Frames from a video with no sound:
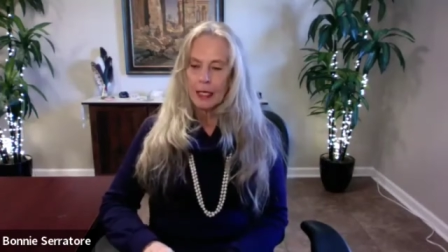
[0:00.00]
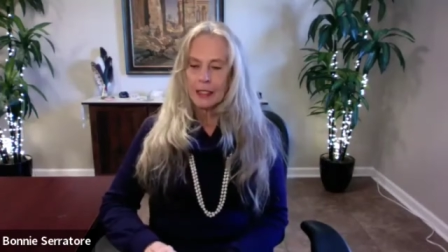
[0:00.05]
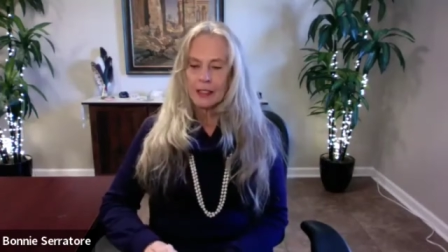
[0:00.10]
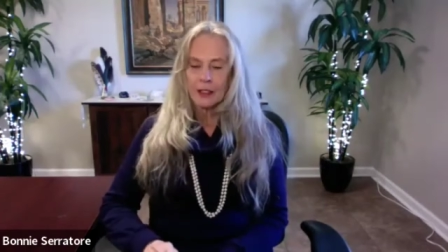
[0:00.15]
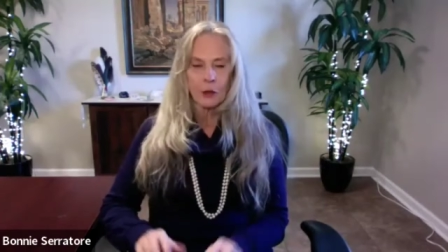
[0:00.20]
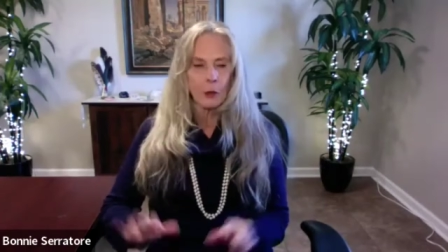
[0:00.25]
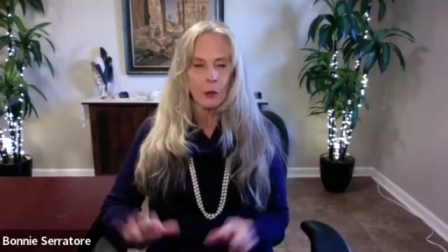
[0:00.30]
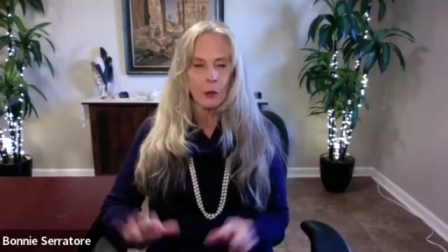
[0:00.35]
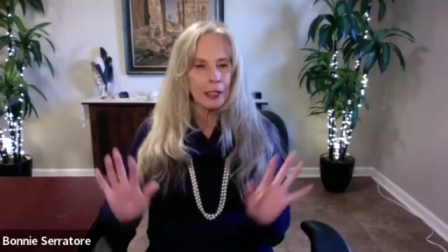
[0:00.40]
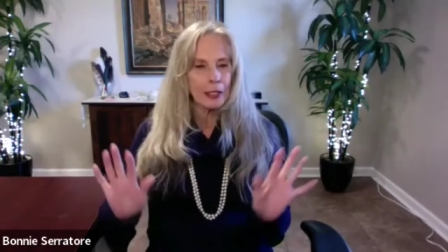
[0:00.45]

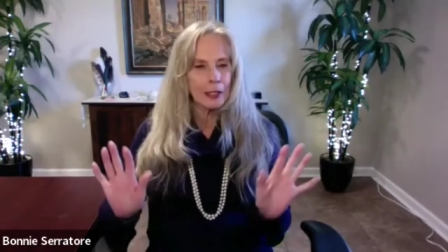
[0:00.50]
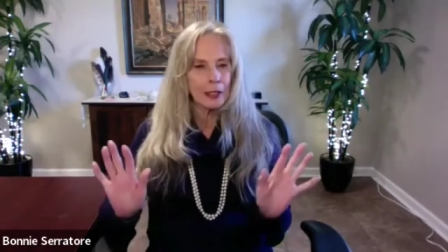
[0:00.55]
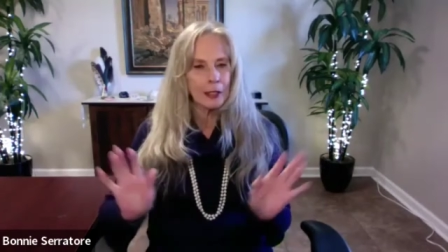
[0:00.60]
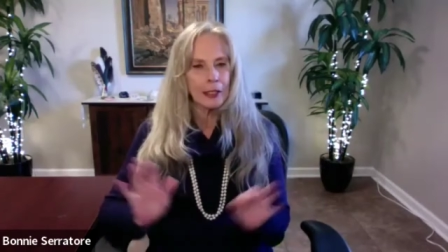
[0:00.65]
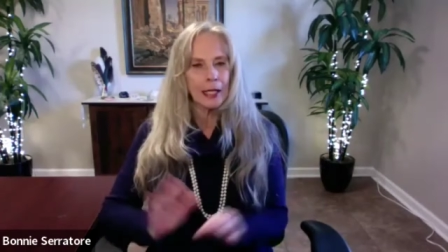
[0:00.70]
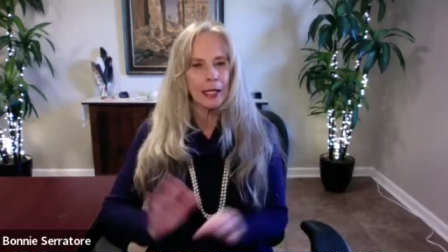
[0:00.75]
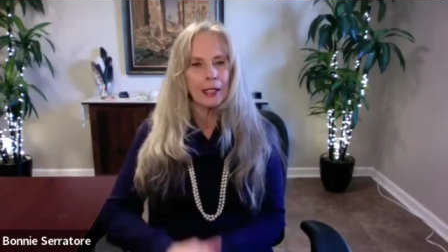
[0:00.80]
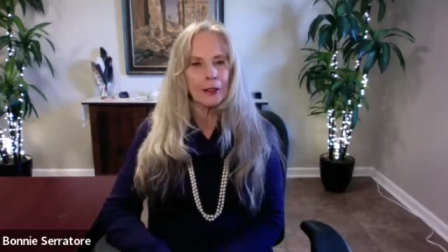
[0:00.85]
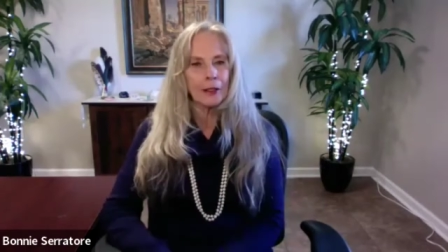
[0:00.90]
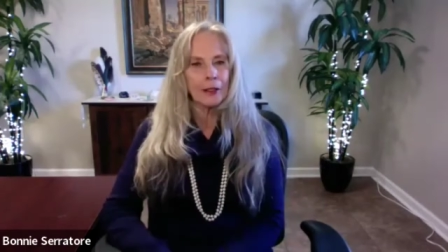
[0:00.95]
That's a great
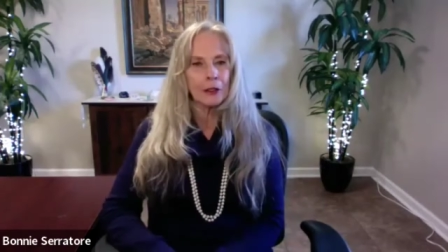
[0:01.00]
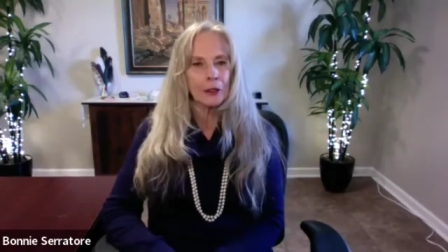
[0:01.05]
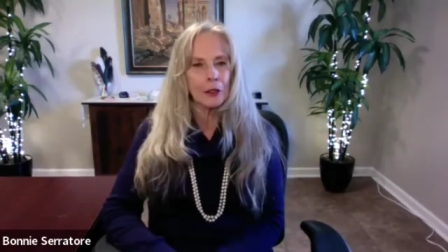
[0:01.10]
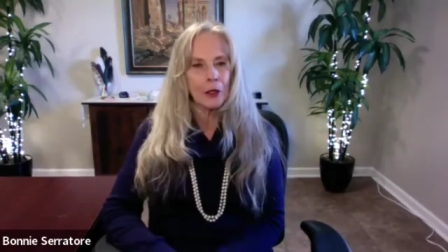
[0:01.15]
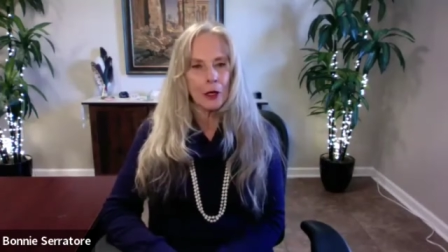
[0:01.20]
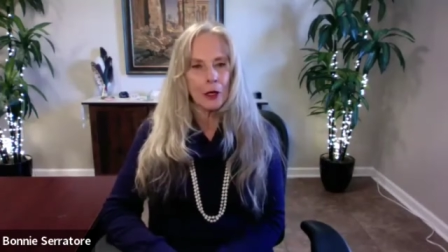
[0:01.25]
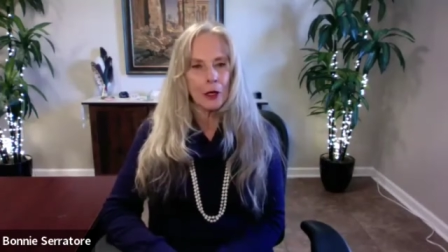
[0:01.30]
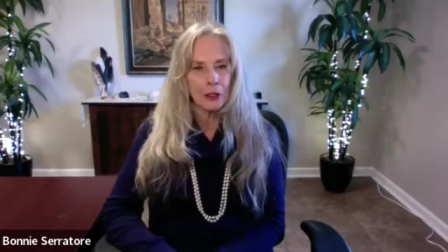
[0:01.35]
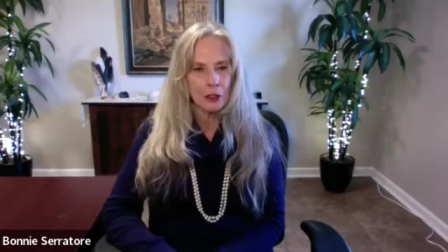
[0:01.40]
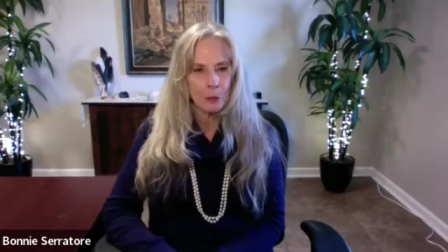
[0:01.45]
indicator your
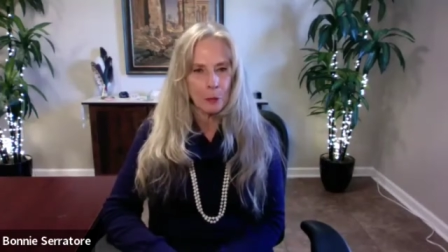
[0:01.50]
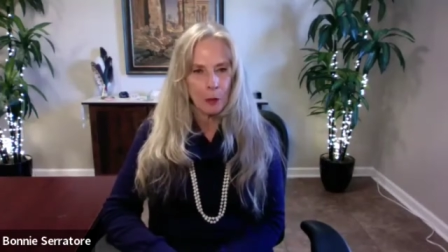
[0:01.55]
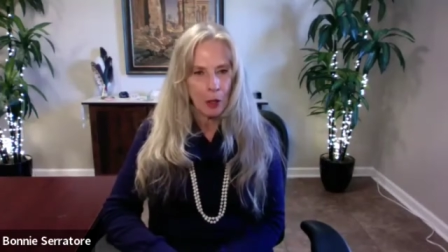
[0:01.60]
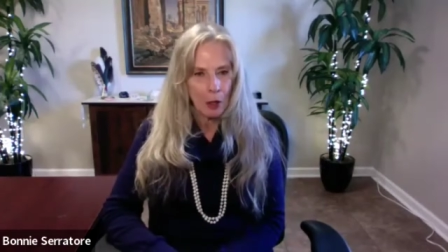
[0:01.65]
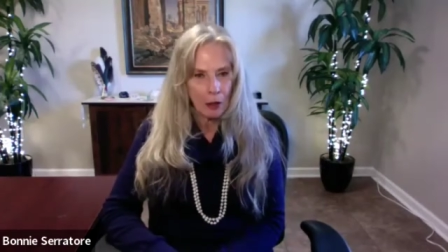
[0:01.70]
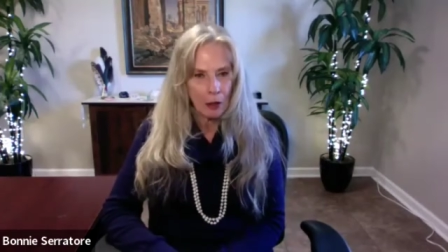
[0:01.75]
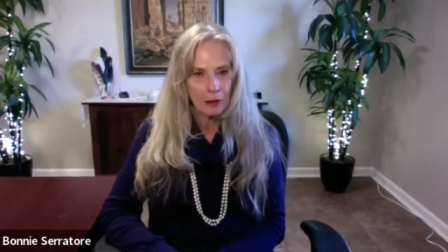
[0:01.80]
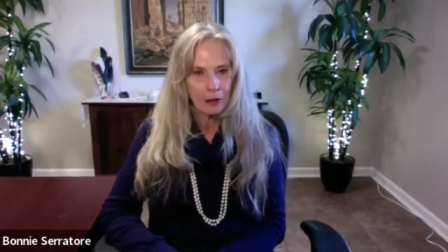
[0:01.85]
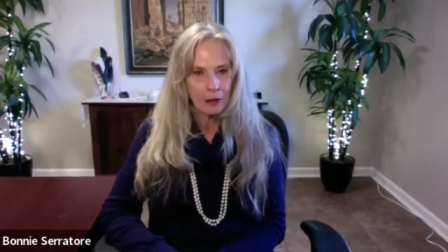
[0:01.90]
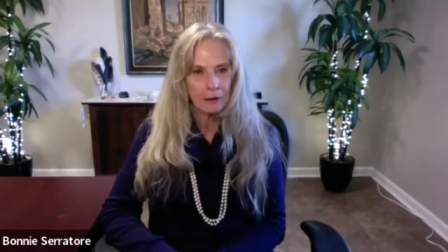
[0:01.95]
heart is
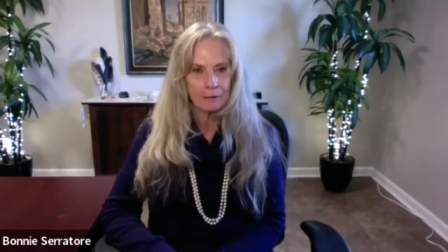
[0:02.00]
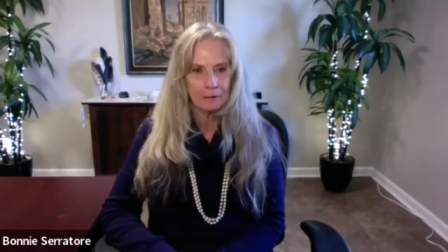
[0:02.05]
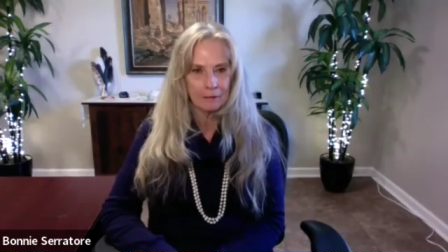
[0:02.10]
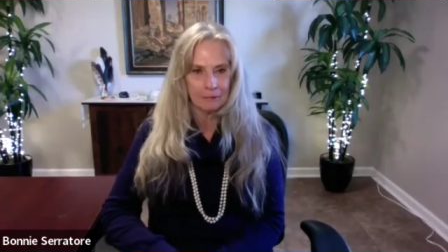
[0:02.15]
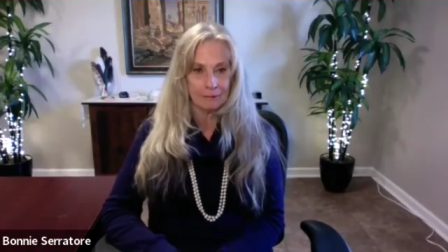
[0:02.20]
blocked.